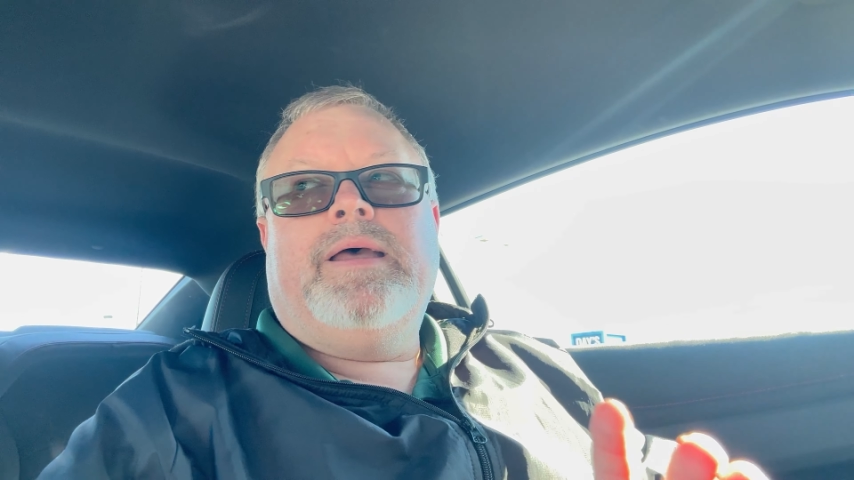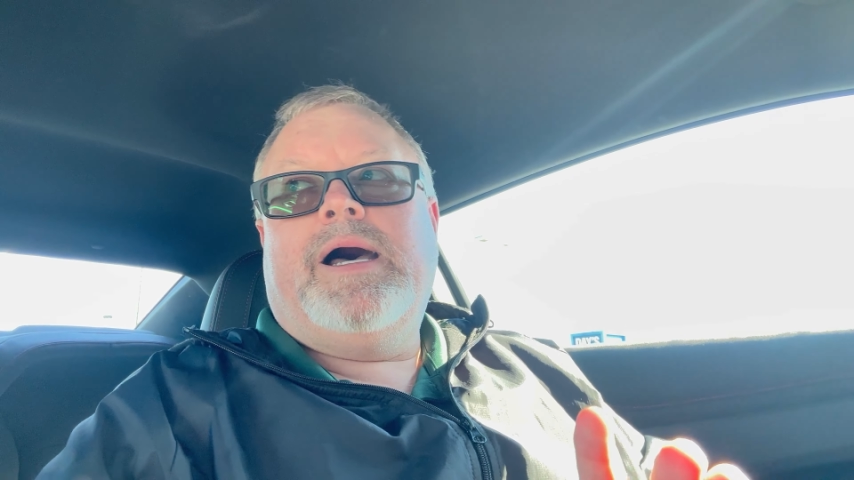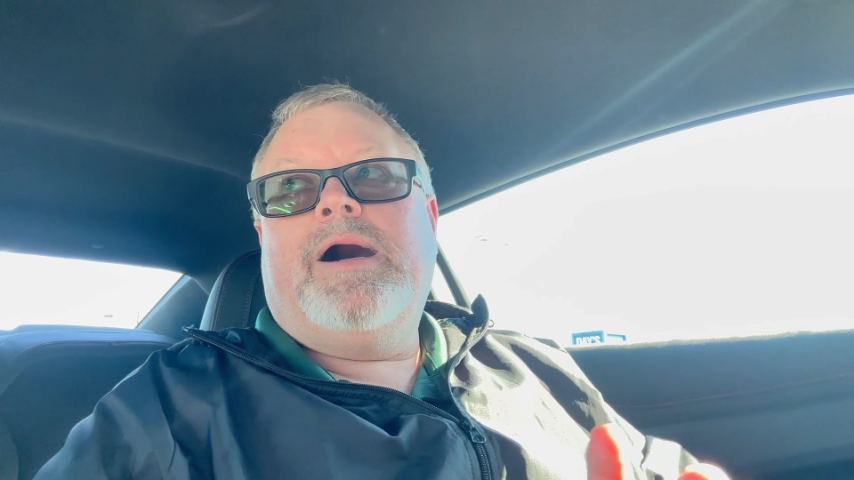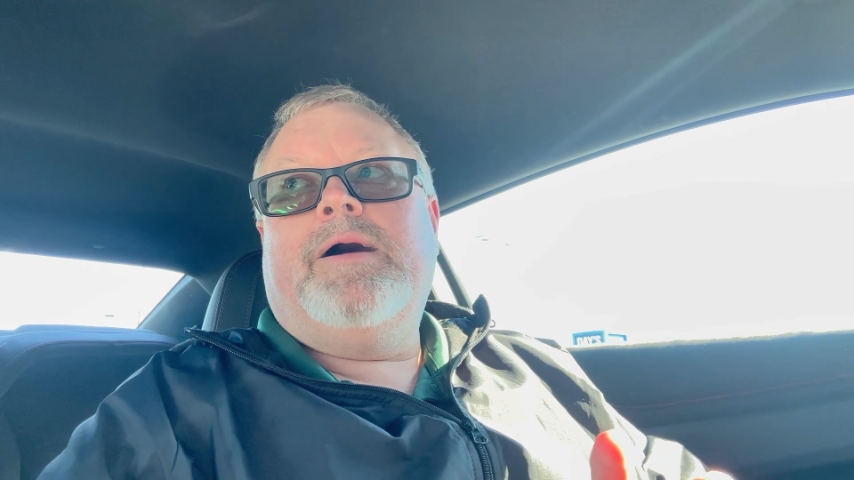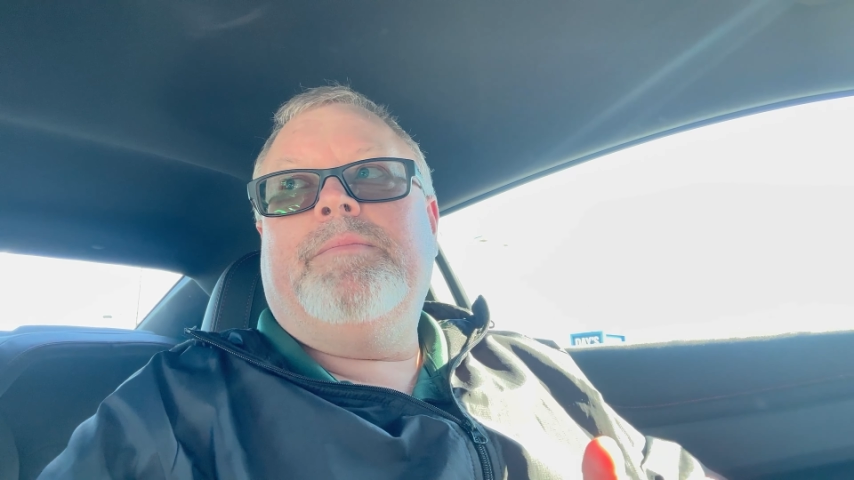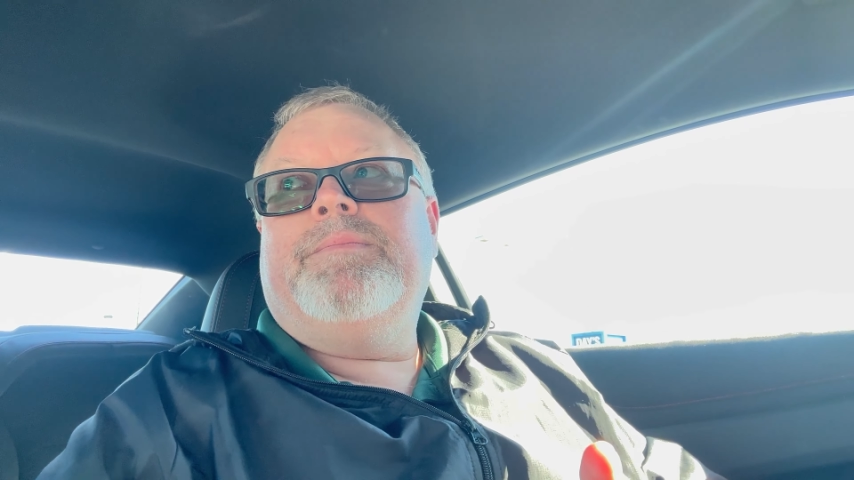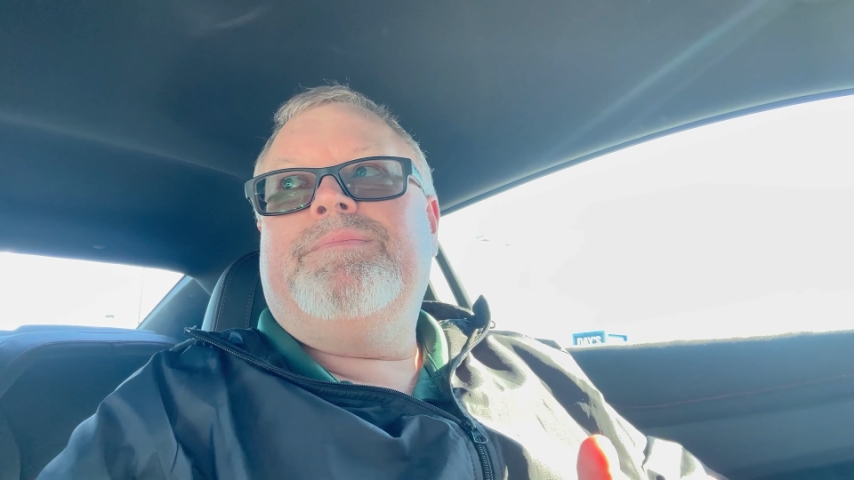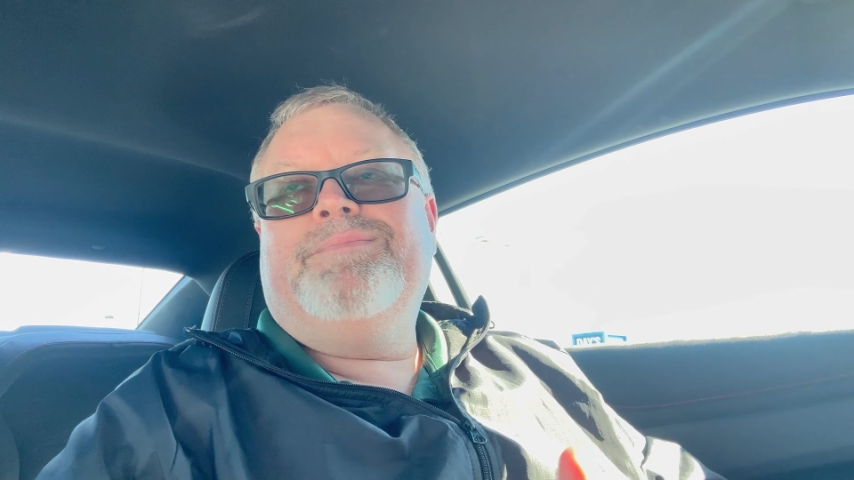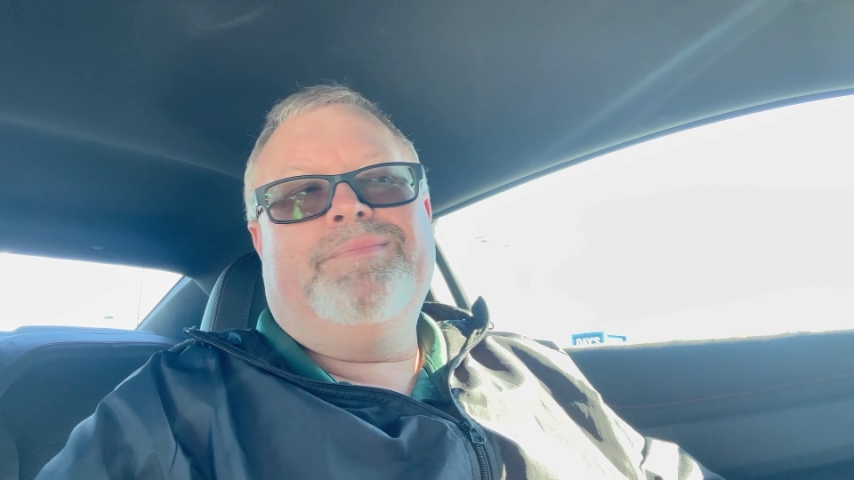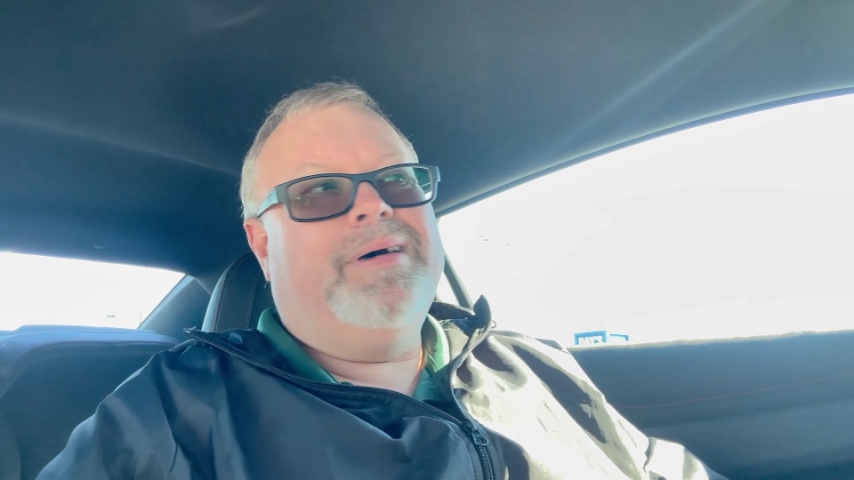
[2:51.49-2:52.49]

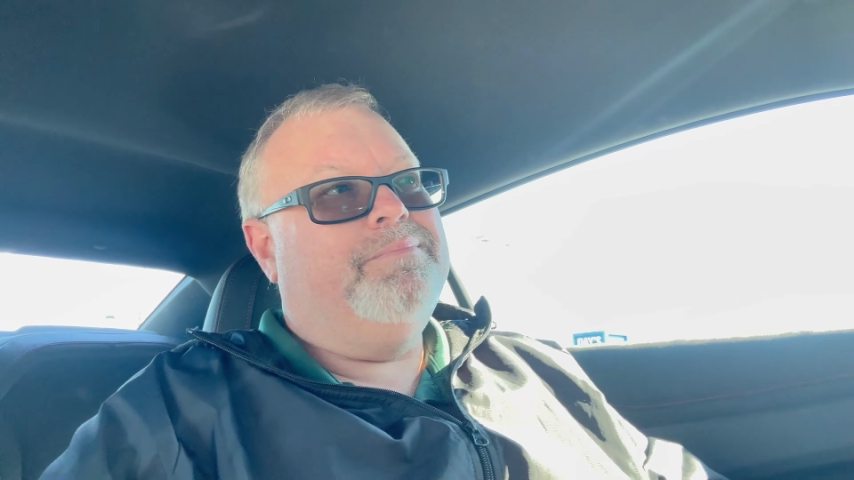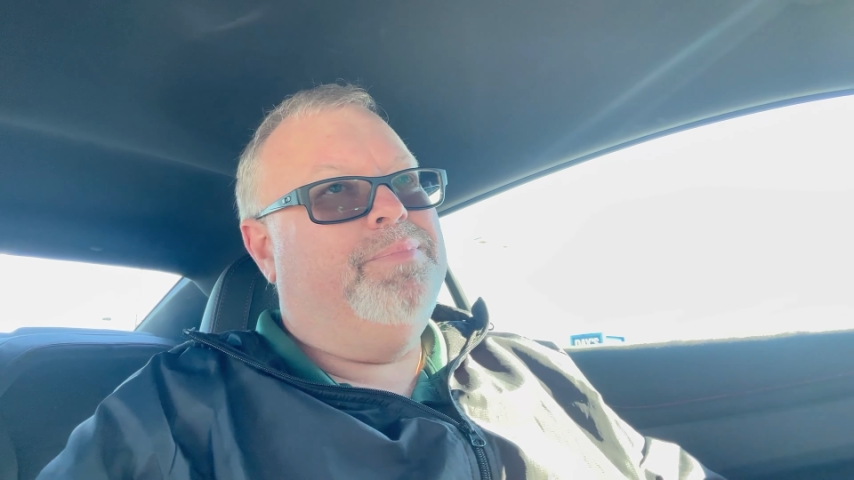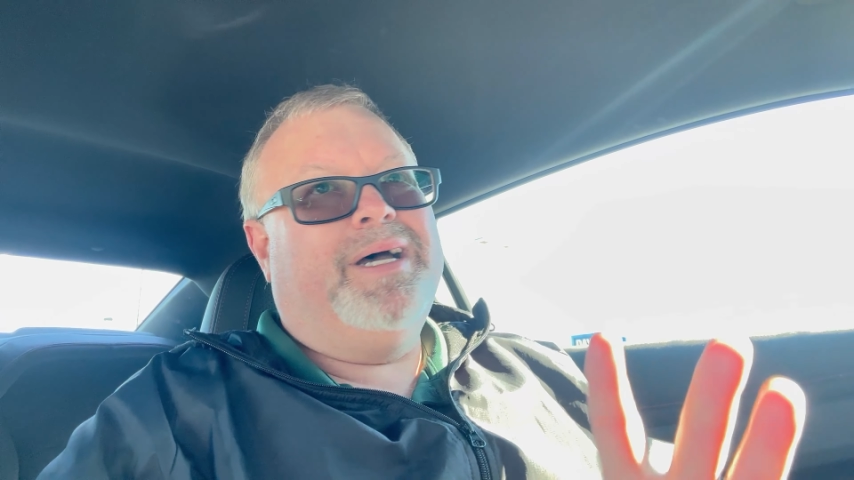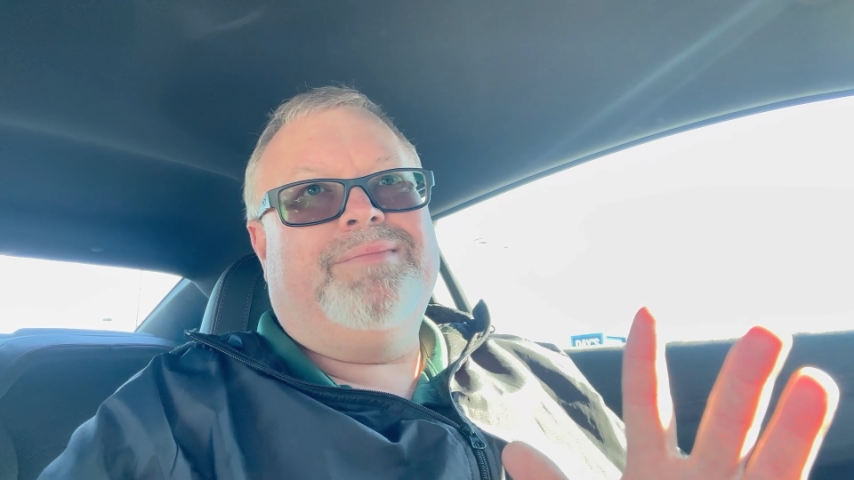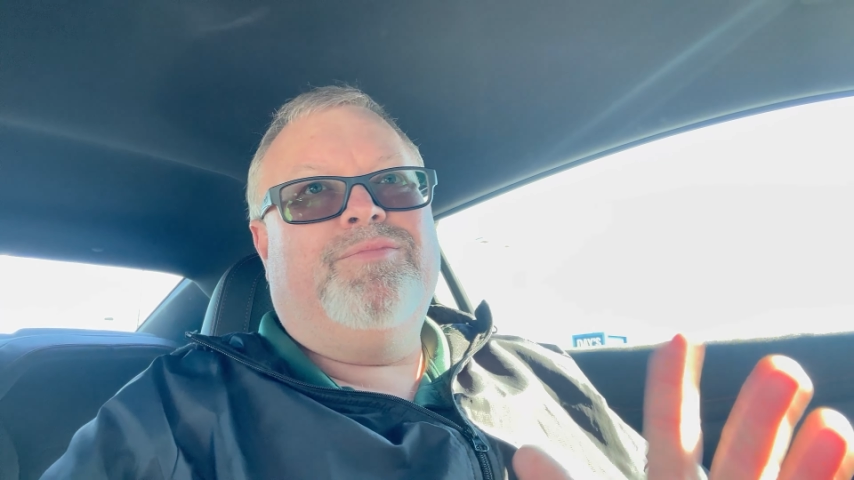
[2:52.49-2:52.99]
But